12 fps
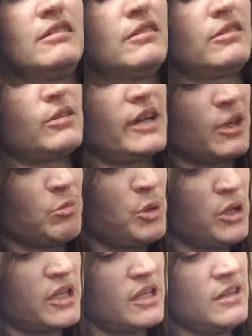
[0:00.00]
So I can
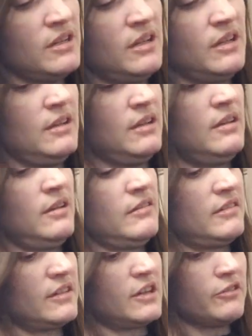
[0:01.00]
put
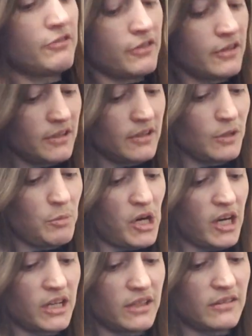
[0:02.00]
stuff in the
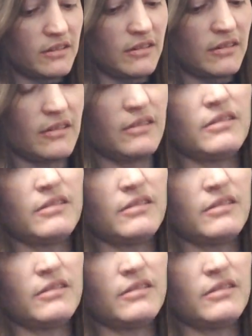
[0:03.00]
pockets.